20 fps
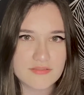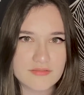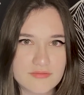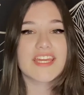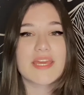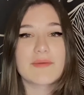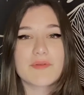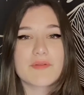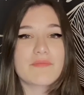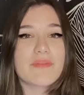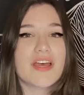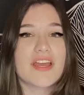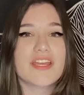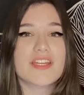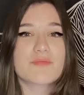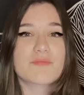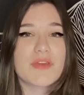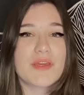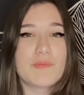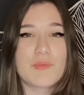Keep in
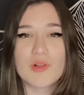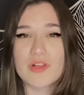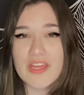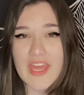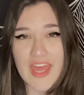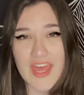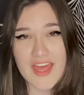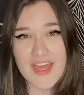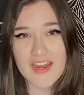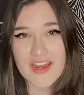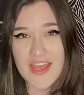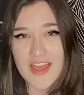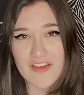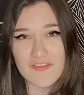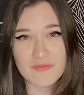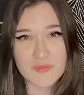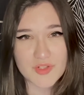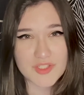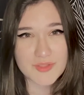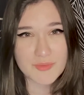mind, people can
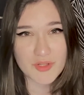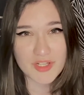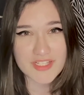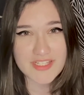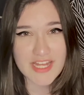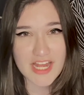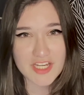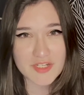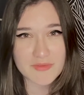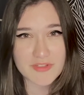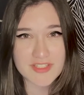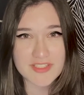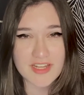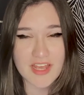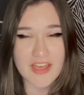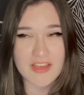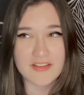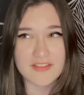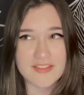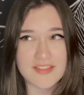have multiple attachment
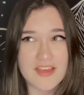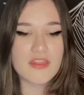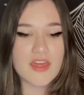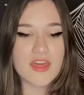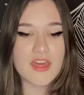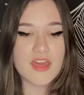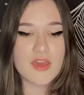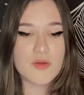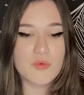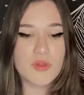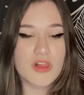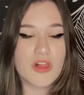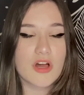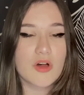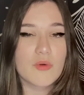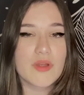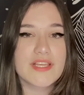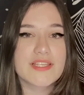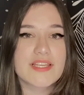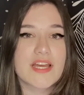styles. They will
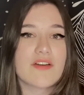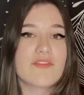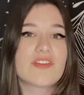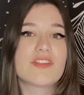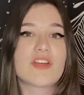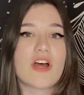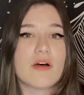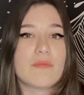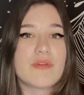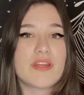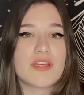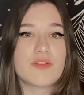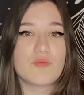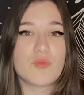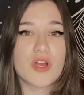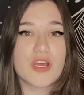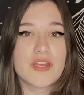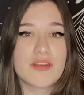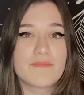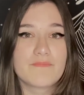always have a dominant
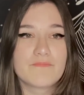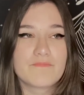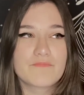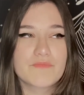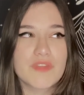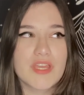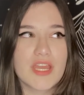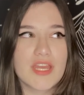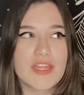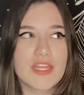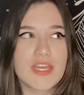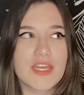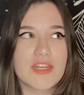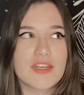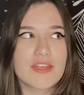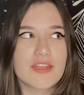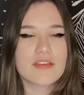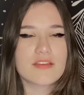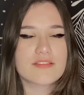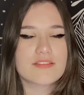one, and
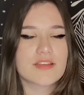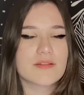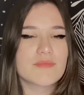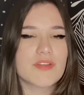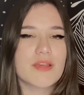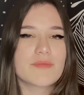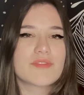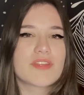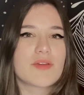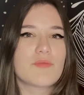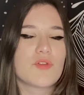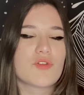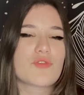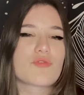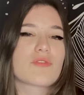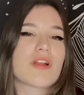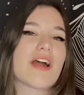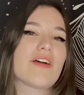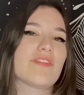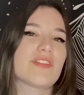then sometimes they will
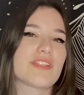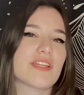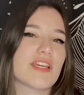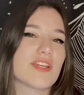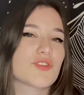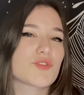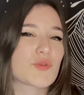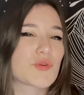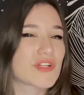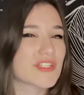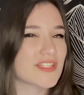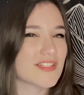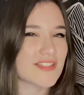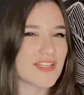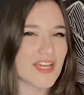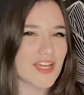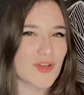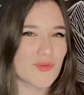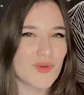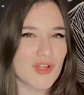gravitate towards a
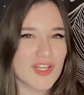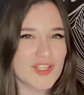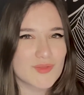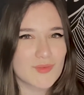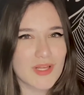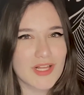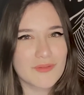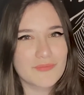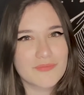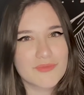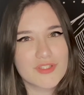second one as well.